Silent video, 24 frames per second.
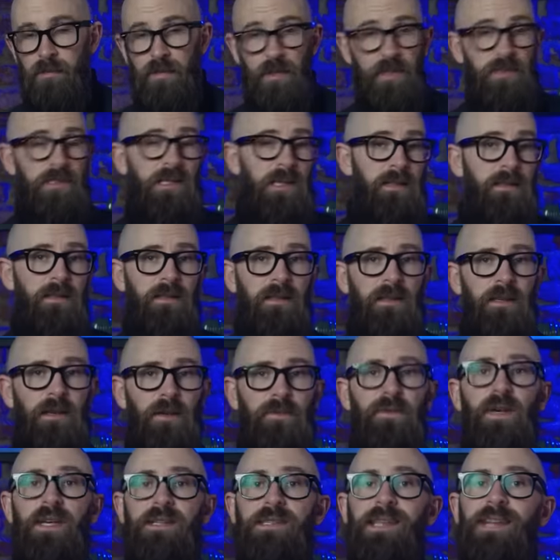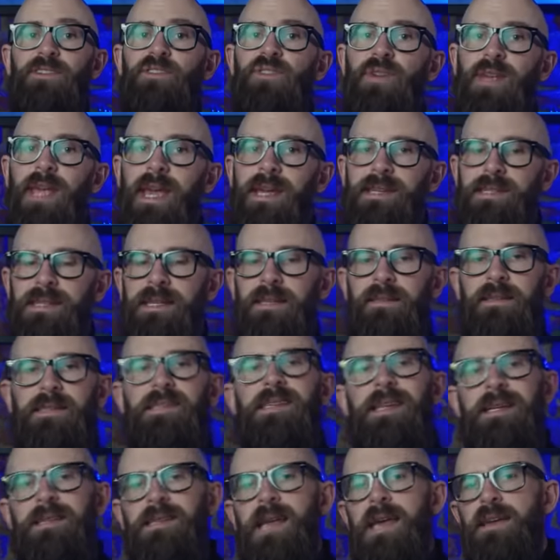Built in the 1st century AD, the
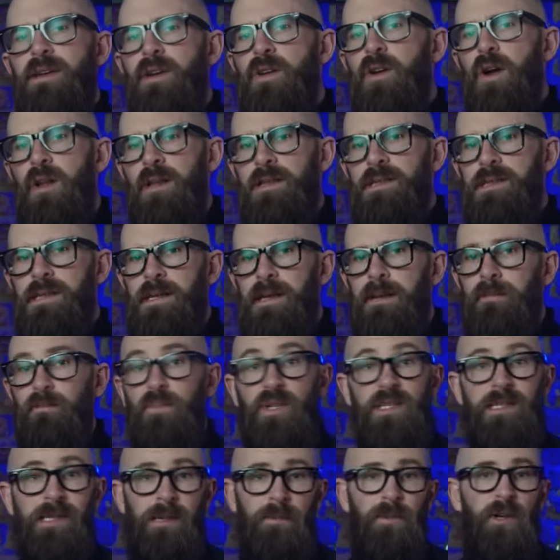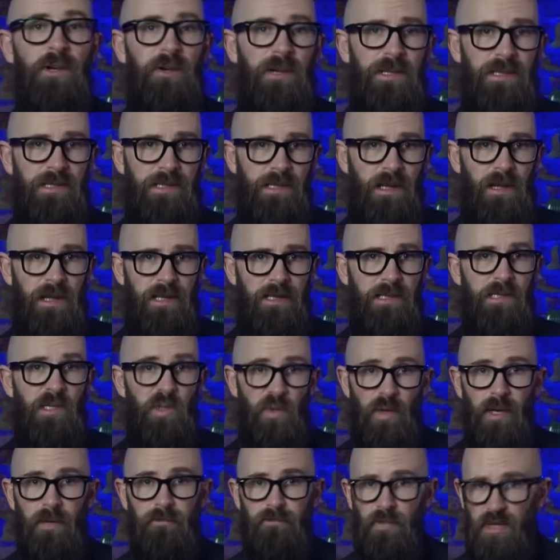6-acre Colosseum was similar in size
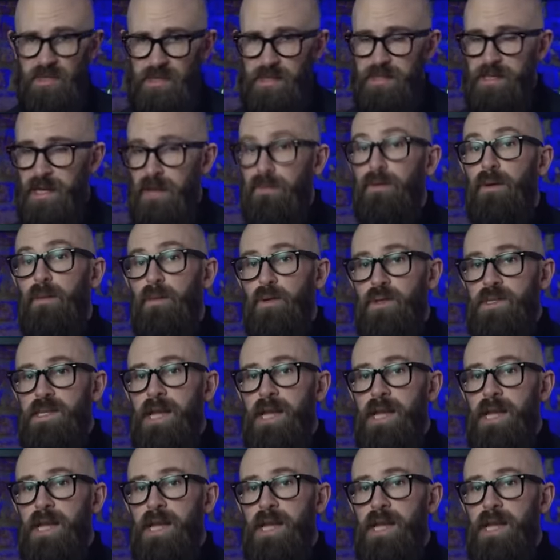to a modern-day football